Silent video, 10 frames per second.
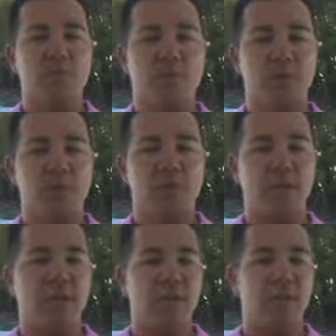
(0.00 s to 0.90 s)
So things
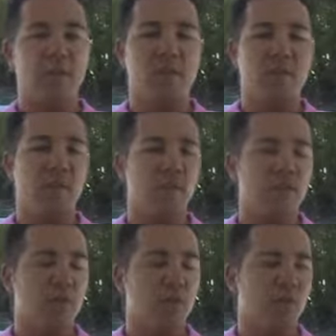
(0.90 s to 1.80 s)
like that, and there
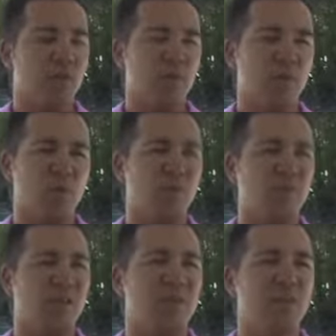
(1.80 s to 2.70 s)
are also other
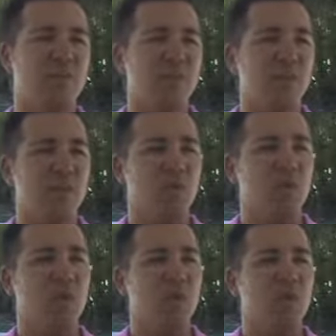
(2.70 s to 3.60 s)
programs out there for people
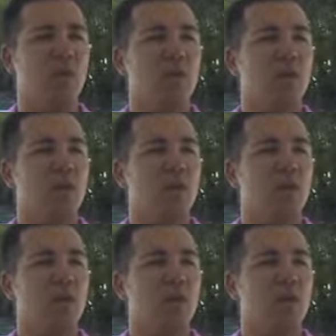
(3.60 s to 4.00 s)
who are